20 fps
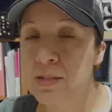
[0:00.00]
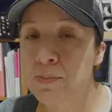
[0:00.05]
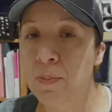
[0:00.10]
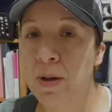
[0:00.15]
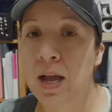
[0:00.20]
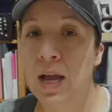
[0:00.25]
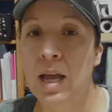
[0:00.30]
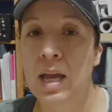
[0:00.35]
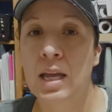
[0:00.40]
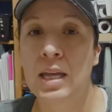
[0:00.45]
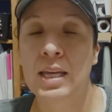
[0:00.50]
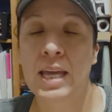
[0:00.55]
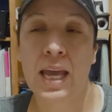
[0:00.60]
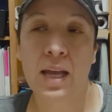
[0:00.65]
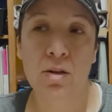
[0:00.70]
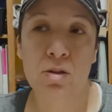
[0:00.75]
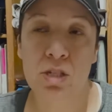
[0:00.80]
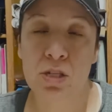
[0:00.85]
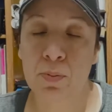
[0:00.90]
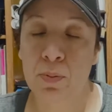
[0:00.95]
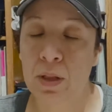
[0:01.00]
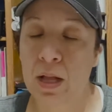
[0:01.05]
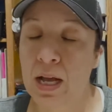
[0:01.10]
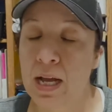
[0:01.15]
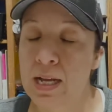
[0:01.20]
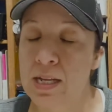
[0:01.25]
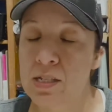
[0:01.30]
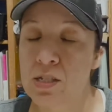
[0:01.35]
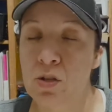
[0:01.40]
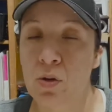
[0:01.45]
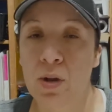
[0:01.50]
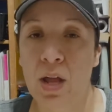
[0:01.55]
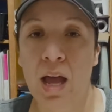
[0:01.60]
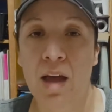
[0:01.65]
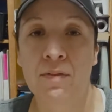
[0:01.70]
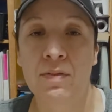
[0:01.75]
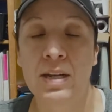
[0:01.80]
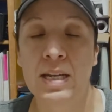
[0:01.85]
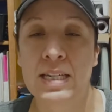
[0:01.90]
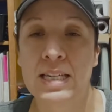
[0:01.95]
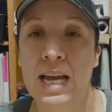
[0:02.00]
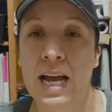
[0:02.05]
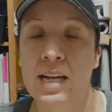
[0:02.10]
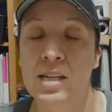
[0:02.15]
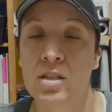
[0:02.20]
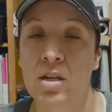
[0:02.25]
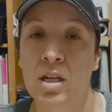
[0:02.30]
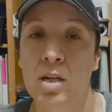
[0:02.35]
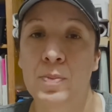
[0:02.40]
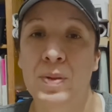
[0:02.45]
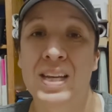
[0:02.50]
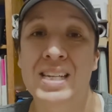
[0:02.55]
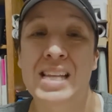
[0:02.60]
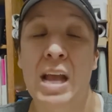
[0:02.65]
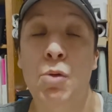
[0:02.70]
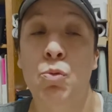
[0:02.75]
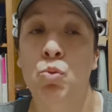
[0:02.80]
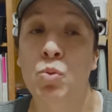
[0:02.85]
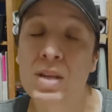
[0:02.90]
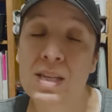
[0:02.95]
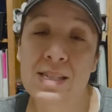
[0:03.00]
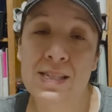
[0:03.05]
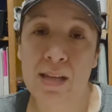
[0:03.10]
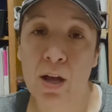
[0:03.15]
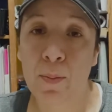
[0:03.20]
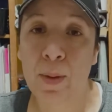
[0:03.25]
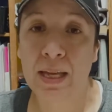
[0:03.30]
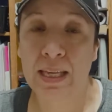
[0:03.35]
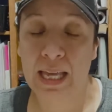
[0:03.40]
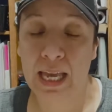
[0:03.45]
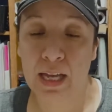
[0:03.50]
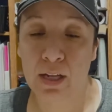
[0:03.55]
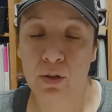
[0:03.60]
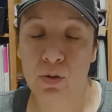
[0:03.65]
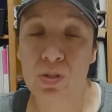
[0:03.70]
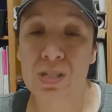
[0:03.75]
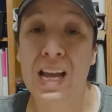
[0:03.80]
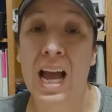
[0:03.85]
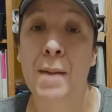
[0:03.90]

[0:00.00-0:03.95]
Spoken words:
My candle supplies don't have any tax on it because I resell my candles.